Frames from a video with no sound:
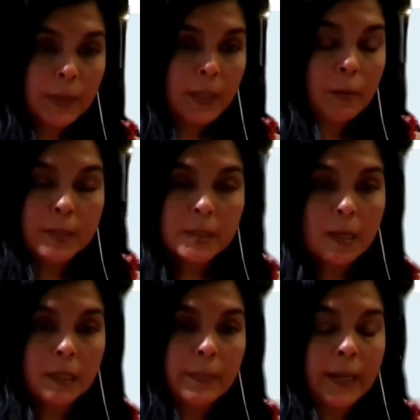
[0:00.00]
We always
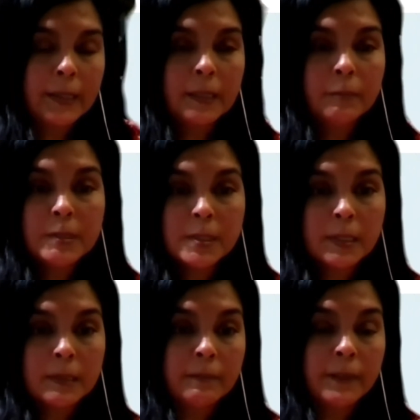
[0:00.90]
talk about it, and we
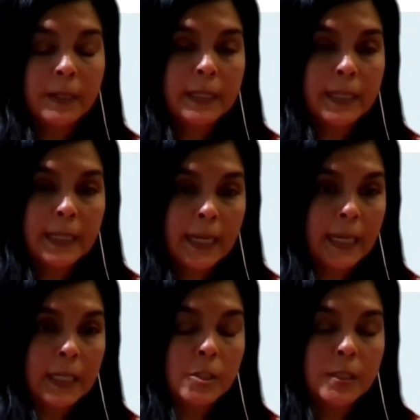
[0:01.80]
start at a very young
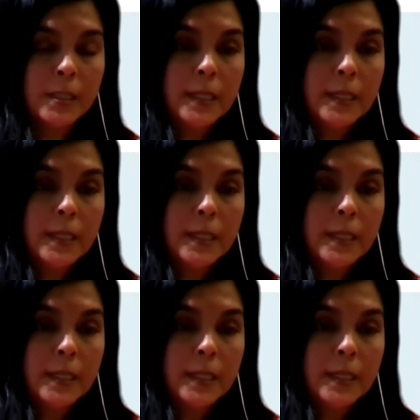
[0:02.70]
age